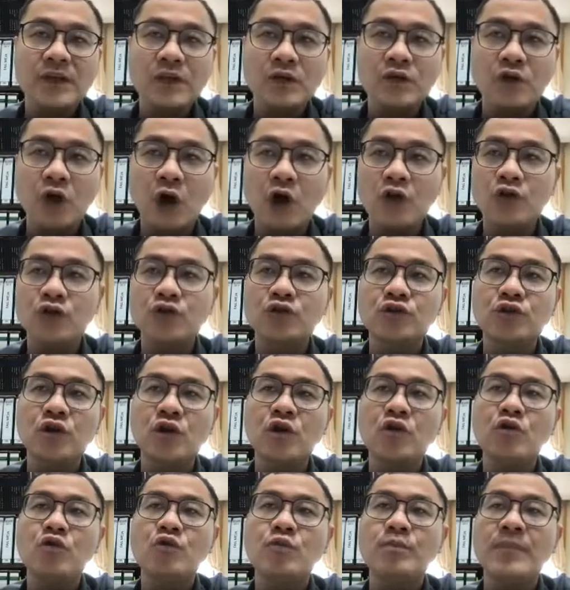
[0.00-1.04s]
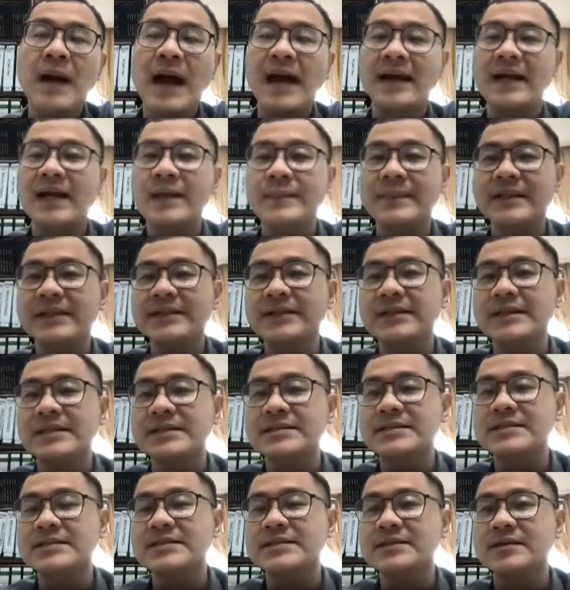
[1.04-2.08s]
control
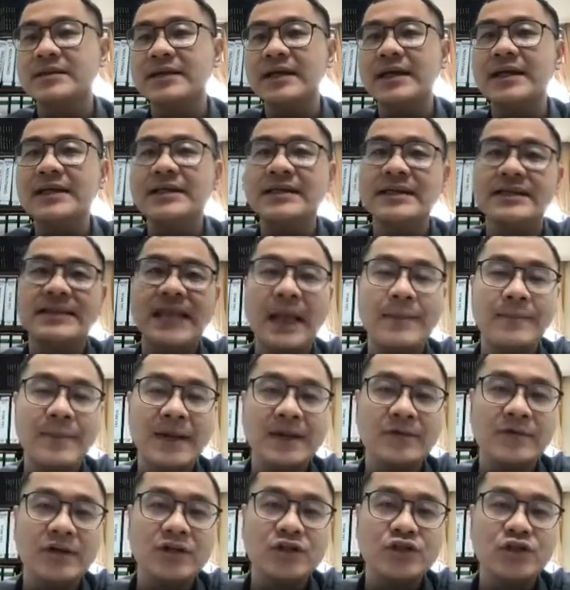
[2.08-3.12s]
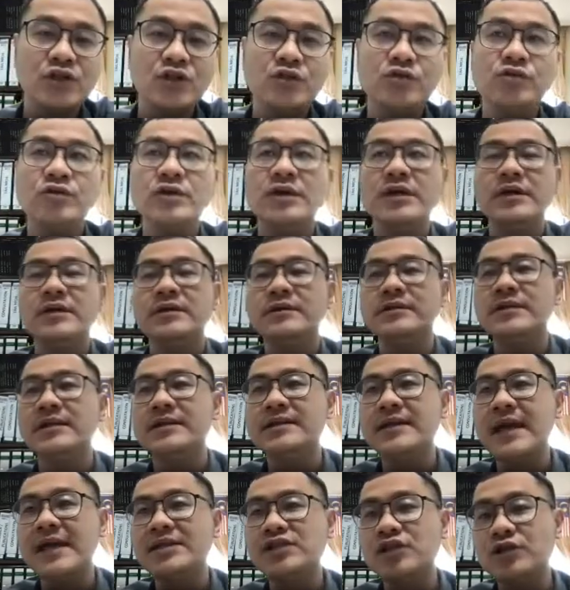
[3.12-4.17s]
parameters, okay, the damping ratio, the
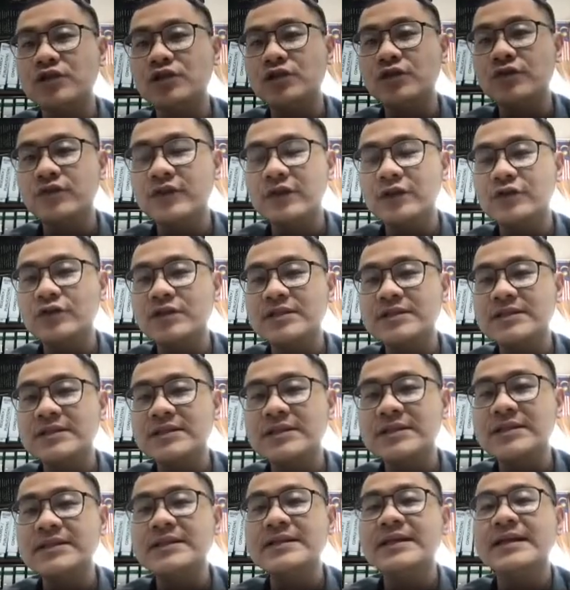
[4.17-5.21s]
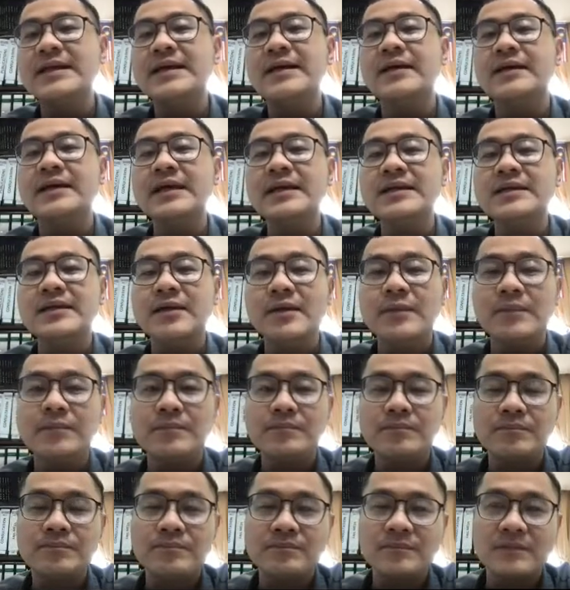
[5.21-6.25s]
natural frequency, okay.
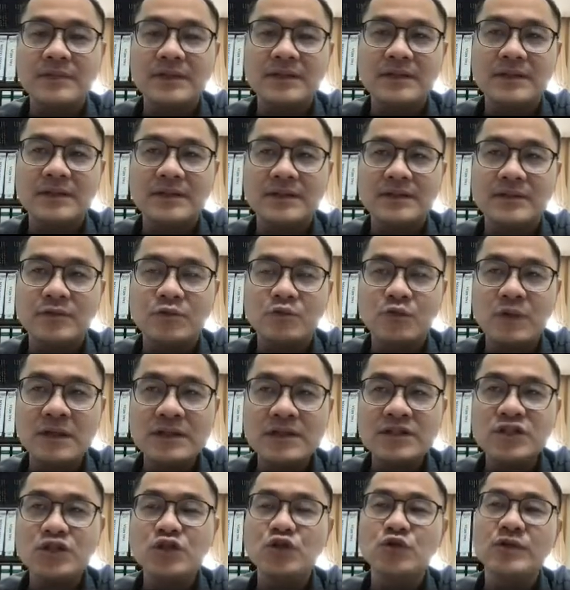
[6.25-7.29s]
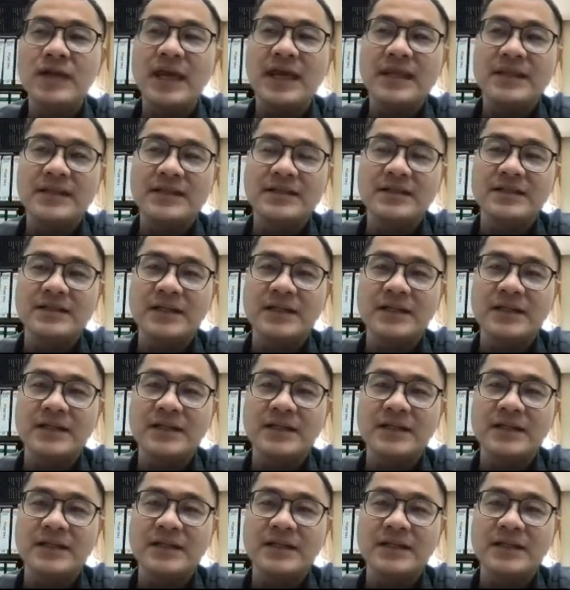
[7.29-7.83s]
Once you can